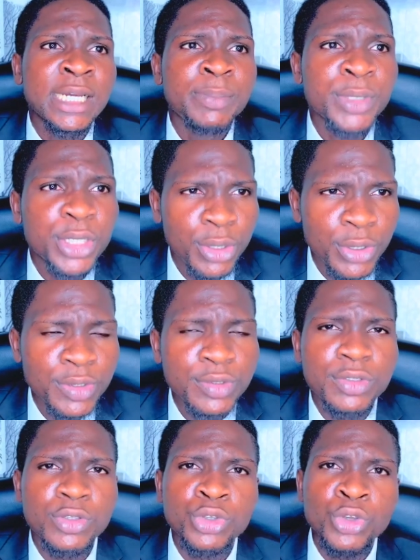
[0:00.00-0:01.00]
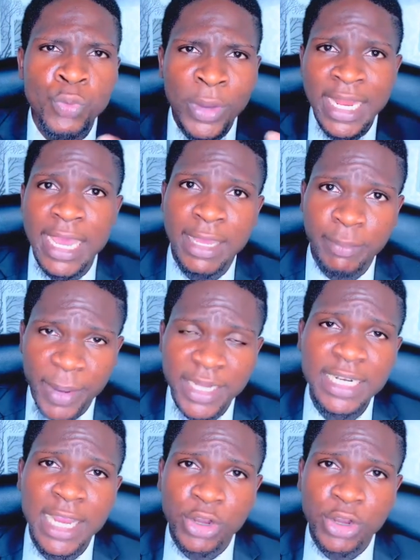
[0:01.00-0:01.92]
because when her partner